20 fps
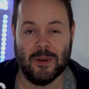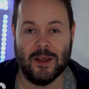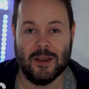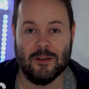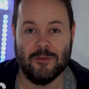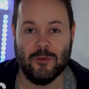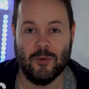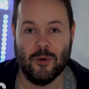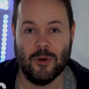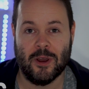playing
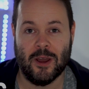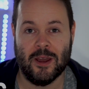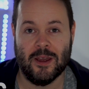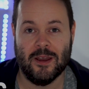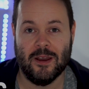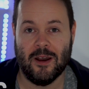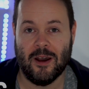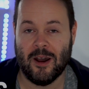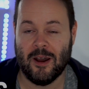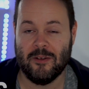at 4K.
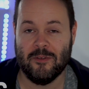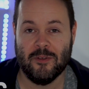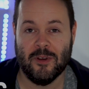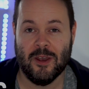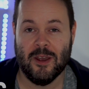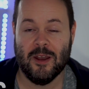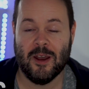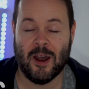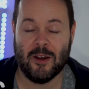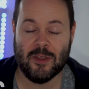
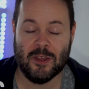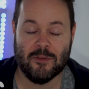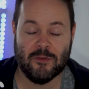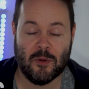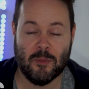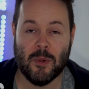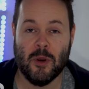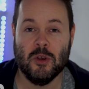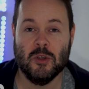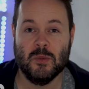I think
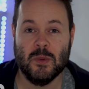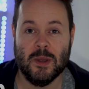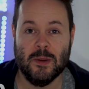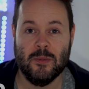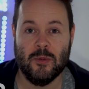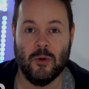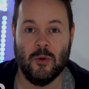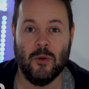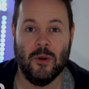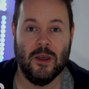for most
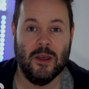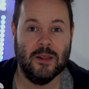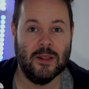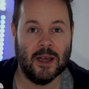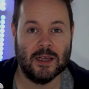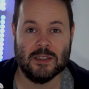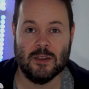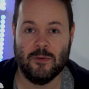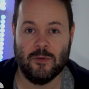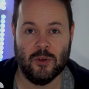people,
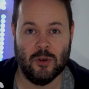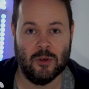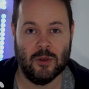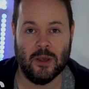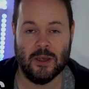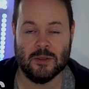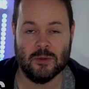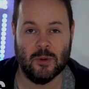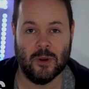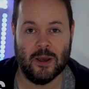that's a few
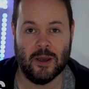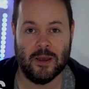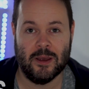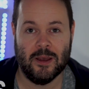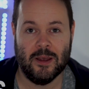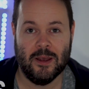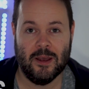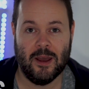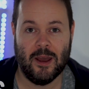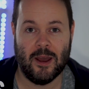years away.
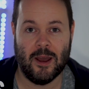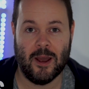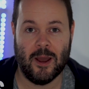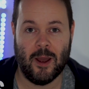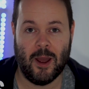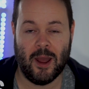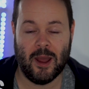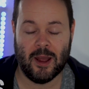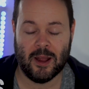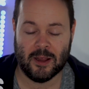
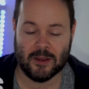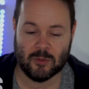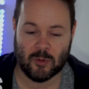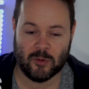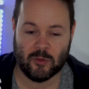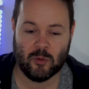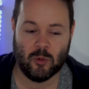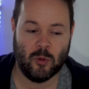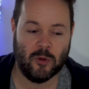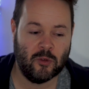And
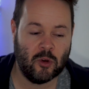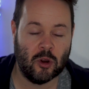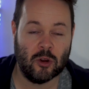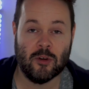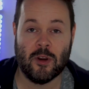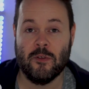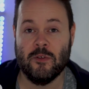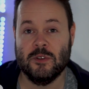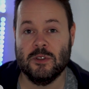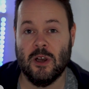we've got
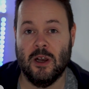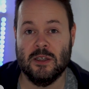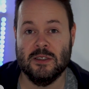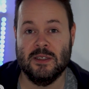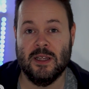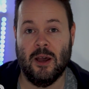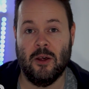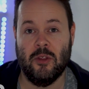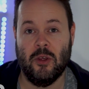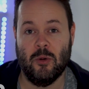graphics cards
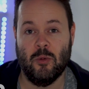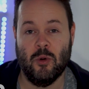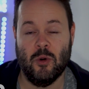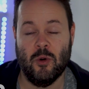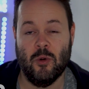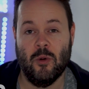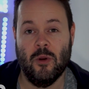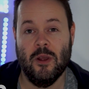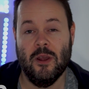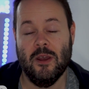now that
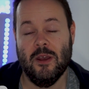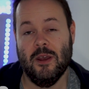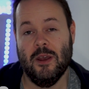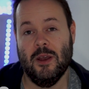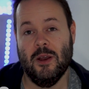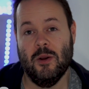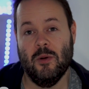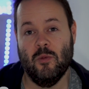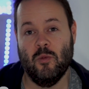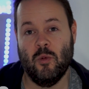will
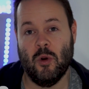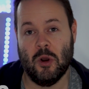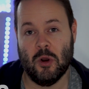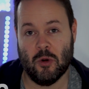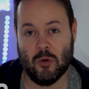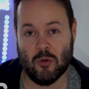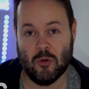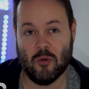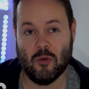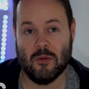
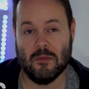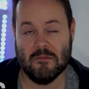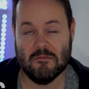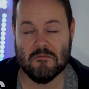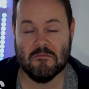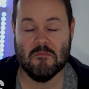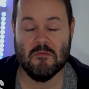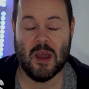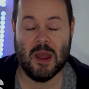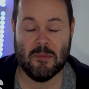
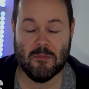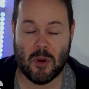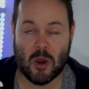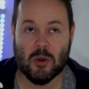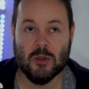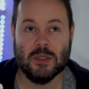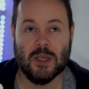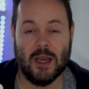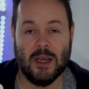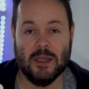in most